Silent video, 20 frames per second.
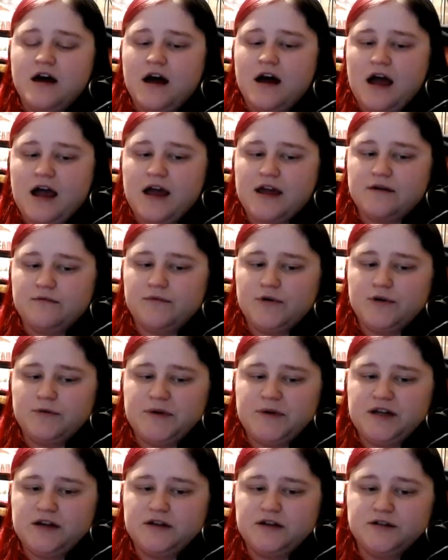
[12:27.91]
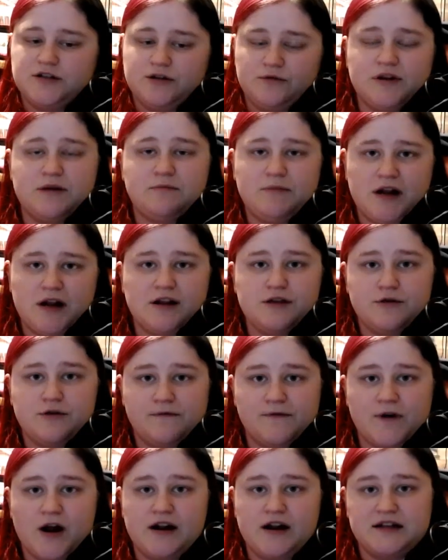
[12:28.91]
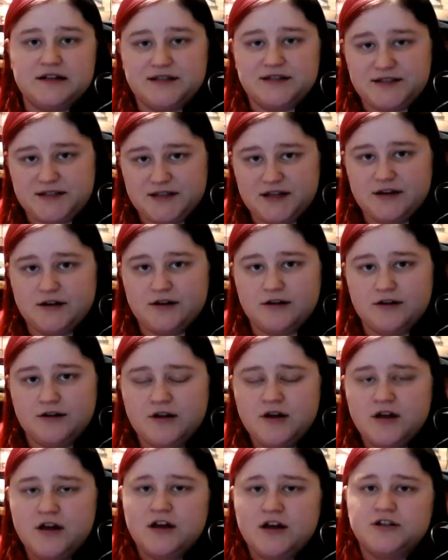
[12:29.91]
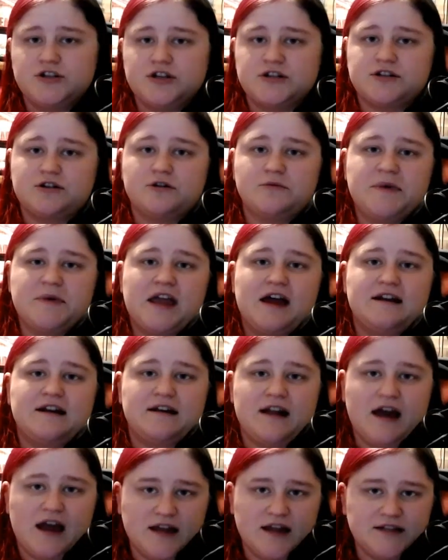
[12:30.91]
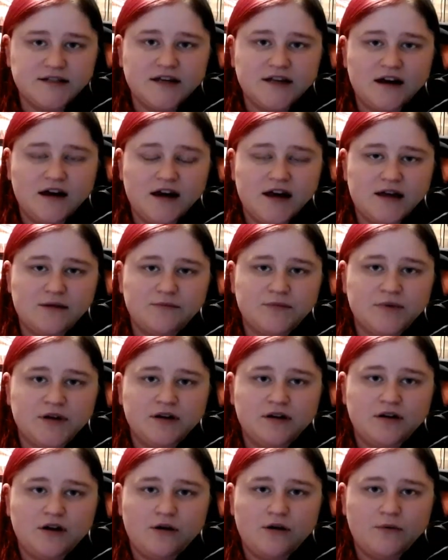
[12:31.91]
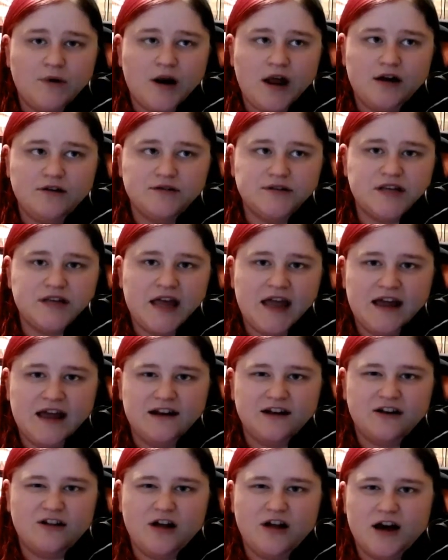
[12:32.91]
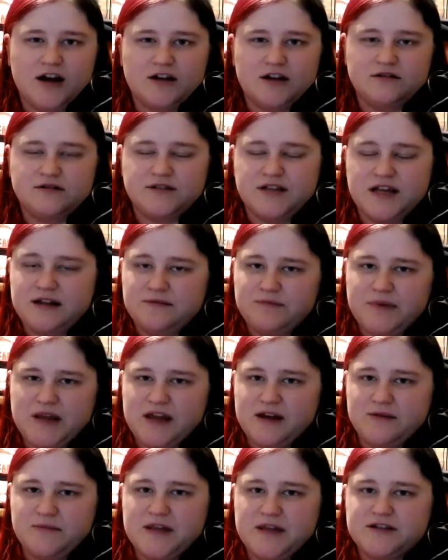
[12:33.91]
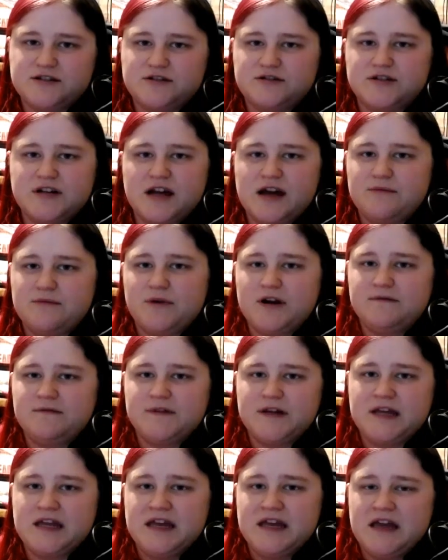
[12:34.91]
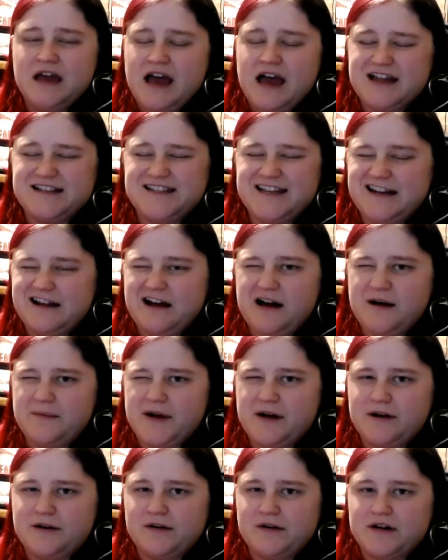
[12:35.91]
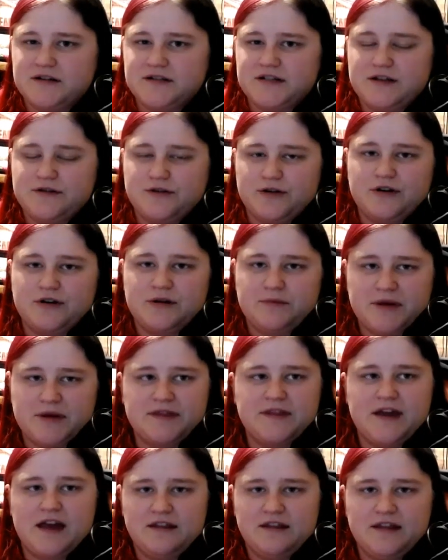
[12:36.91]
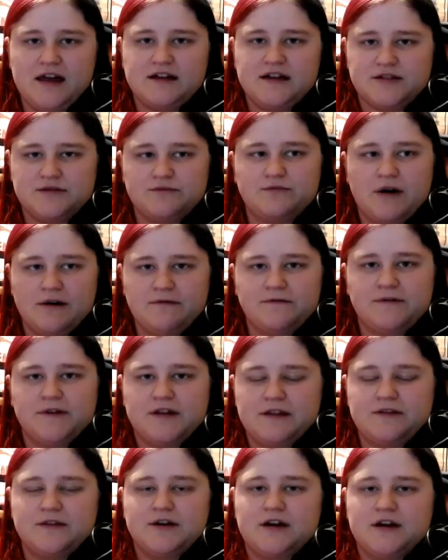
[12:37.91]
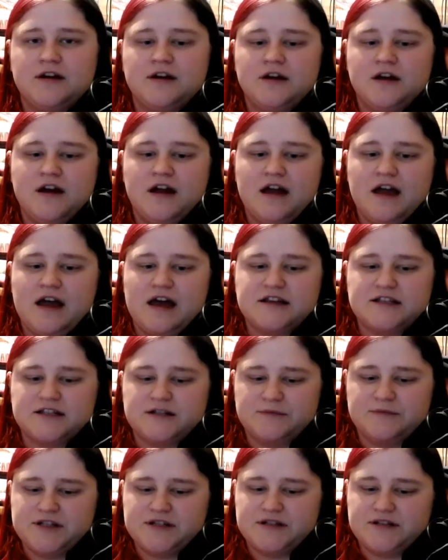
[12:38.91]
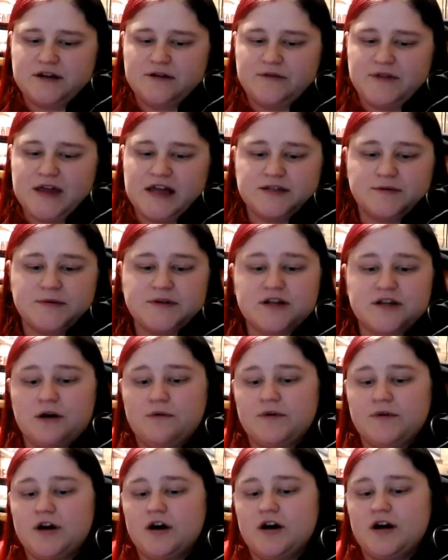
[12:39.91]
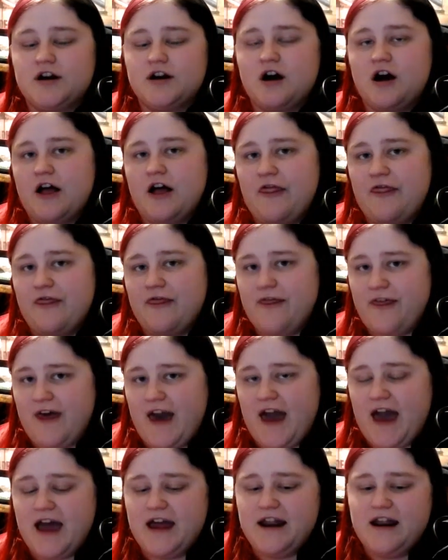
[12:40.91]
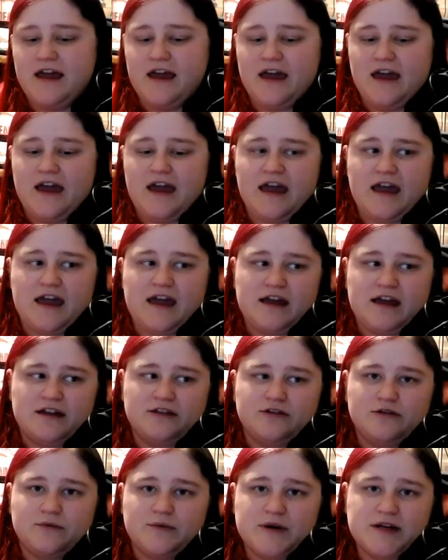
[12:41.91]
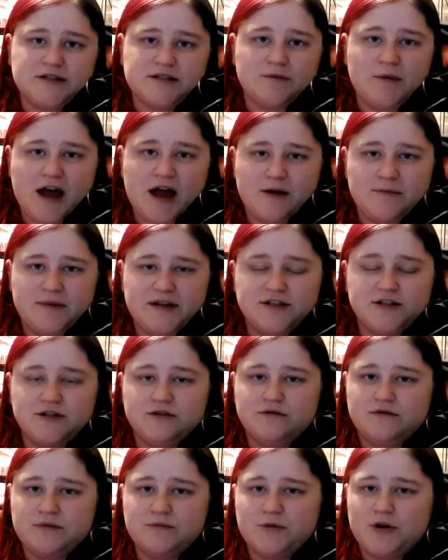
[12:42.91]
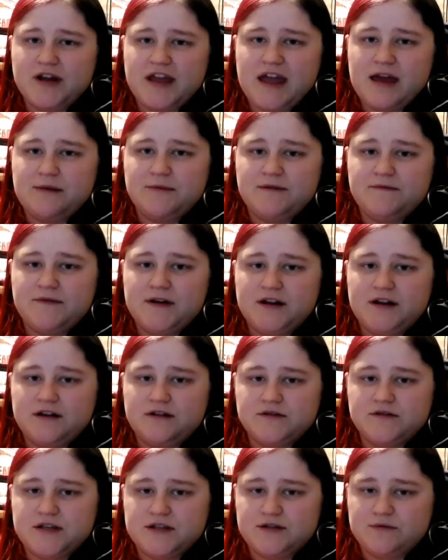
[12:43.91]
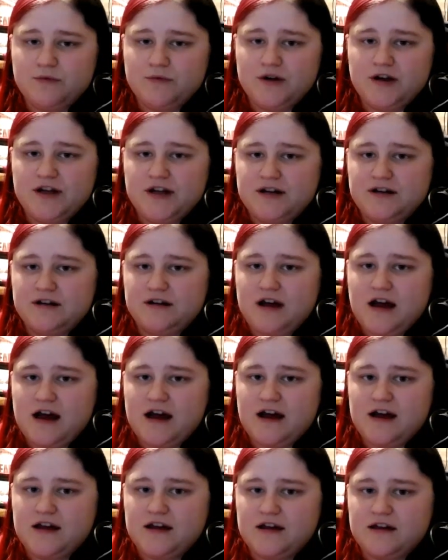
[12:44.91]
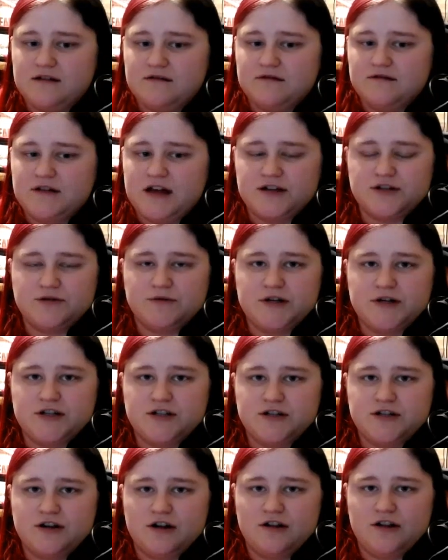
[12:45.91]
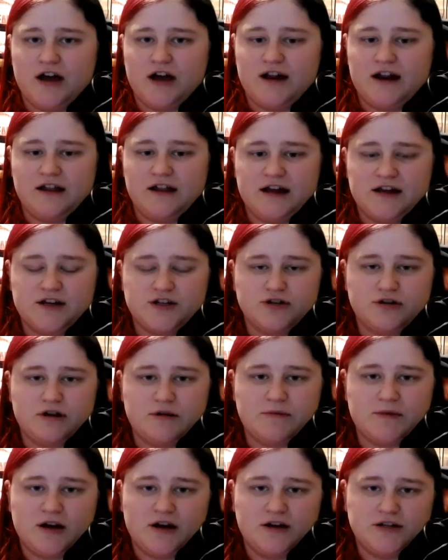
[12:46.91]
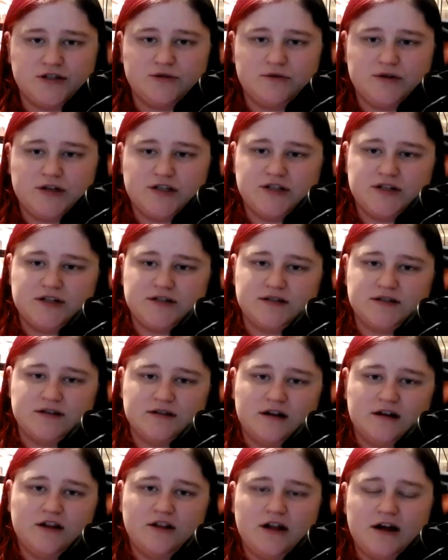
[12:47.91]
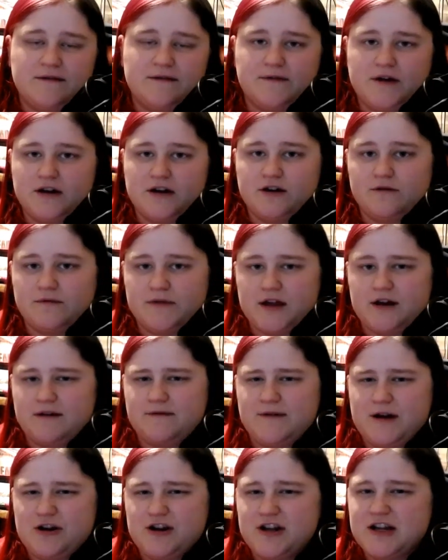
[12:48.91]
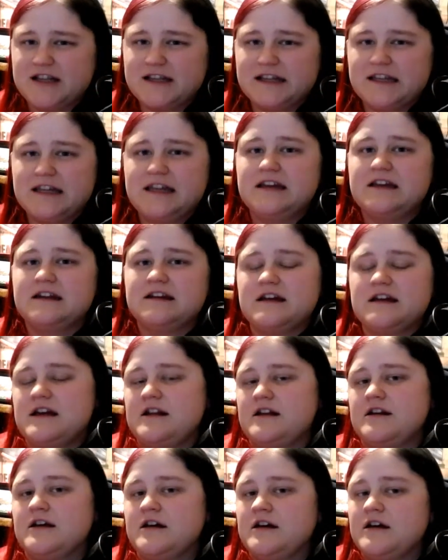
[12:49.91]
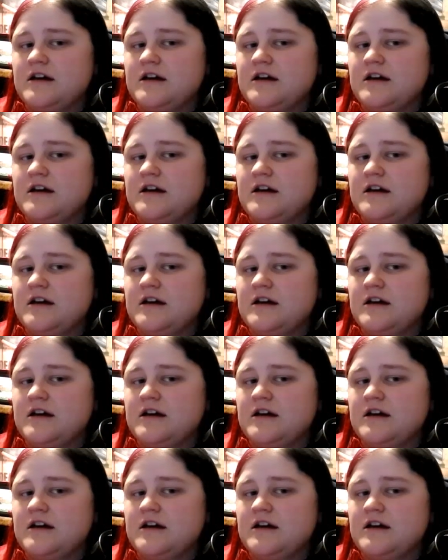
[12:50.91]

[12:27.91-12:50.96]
I will be doing it Monday through Friday still, just it'll be at nighttime around 10 p.m. Eastern time roughly. I tend to hop on around 10:30, but that's roughly the estimate. So that's what's going on that. And the reason why I've been doing more gaming videos is, one, I like Twitch a lot. I like streaming on Twitch. It's a lot of fun over there, very clean and